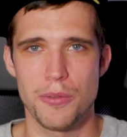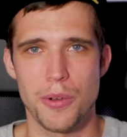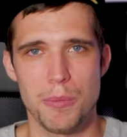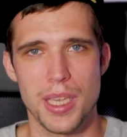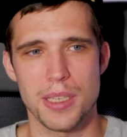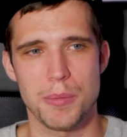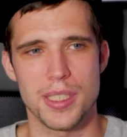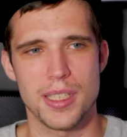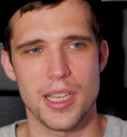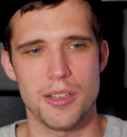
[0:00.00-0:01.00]
for me as
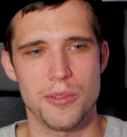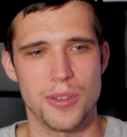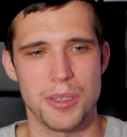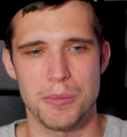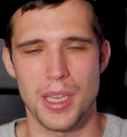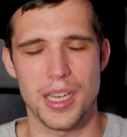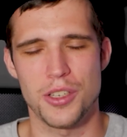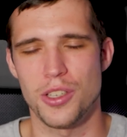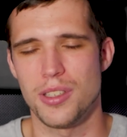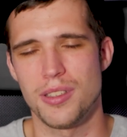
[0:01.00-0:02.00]
myself, um, yeah,
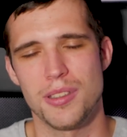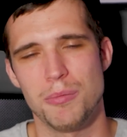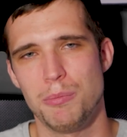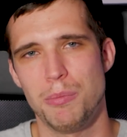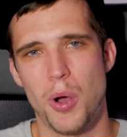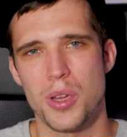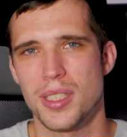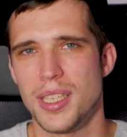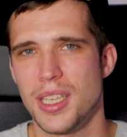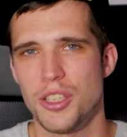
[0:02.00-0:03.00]
just
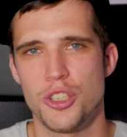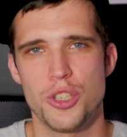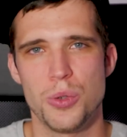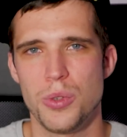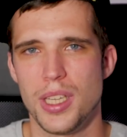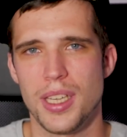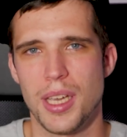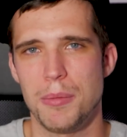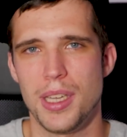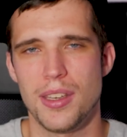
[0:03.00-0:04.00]
boxing, shooting,
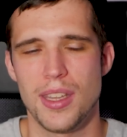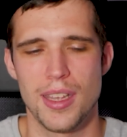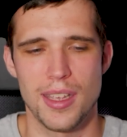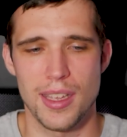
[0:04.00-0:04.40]
I mean,